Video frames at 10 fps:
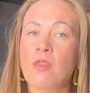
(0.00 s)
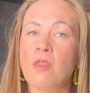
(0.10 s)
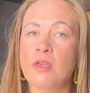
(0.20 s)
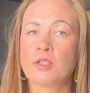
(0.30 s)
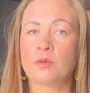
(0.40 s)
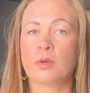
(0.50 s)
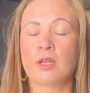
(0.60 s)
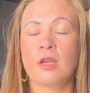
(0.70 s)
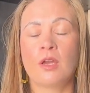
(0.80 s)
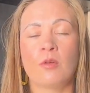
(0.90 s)
this one
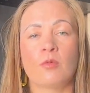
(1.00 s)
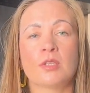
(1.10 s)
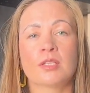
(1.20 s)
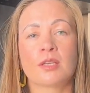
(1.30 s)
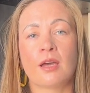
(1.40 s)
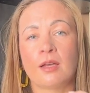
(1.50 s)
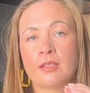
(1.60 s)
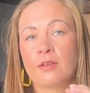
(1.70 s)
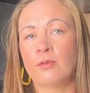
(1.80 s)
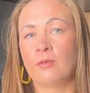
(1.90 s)
was cut
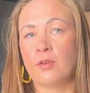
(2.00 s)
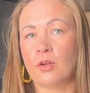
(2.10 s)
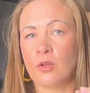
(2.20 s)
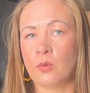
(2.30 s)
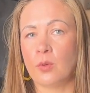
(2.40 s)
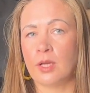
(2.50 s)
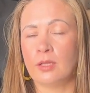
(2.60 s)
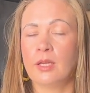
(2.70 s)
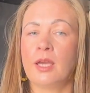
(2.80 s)
very well.